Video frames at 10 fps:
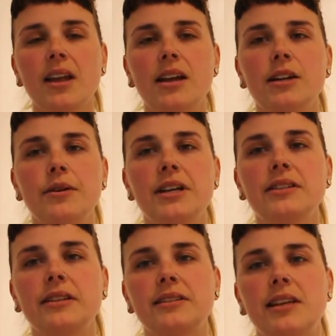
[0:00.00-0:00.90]

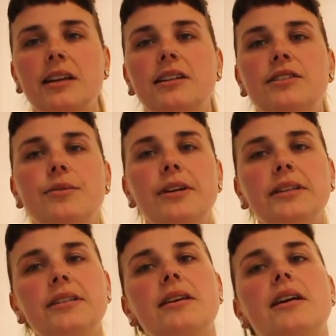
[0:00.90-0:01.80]
Anyways, let's get into
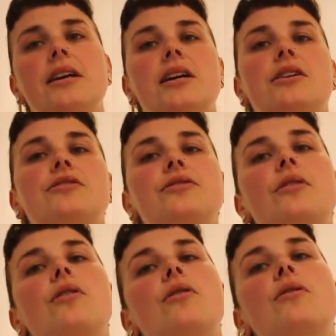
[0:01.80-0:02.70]
it.
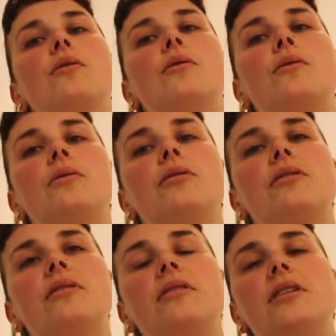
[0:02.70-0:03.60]
So
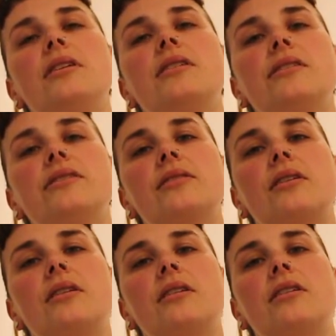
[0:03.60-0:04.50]
these
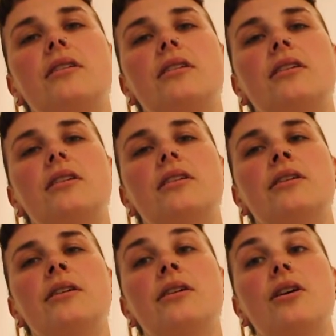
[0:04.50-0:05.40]

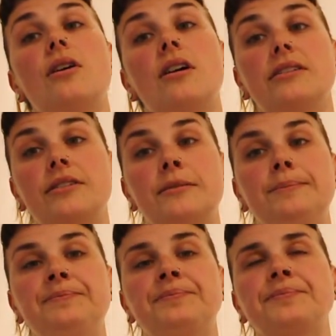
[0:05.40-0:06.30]
are
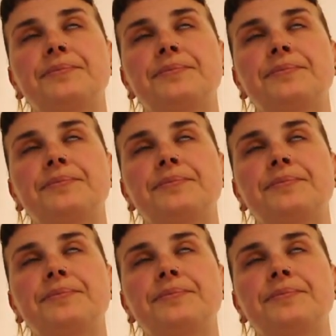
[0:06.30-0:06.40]
awesome.